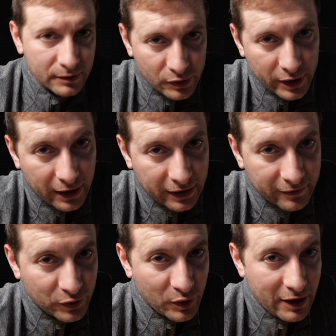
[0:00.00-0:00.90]
So yeah,
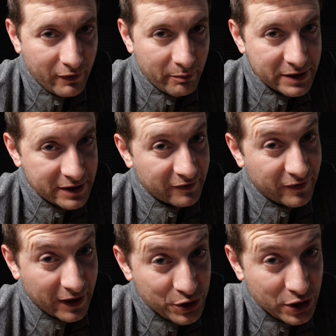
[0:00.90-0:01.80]
if you have a missing
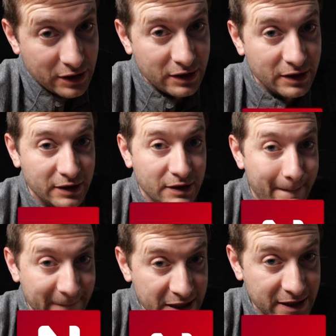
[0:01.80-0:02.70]
function
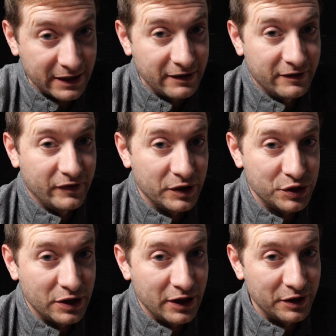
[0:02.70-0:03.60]

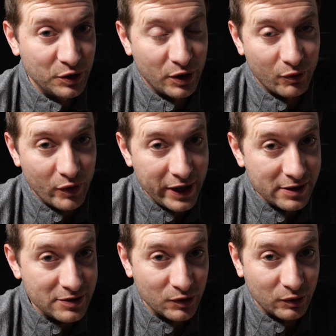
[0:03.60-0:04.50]
on your
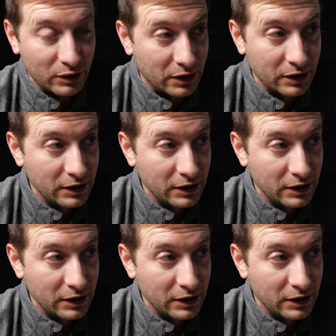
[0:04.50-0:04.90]
arrays or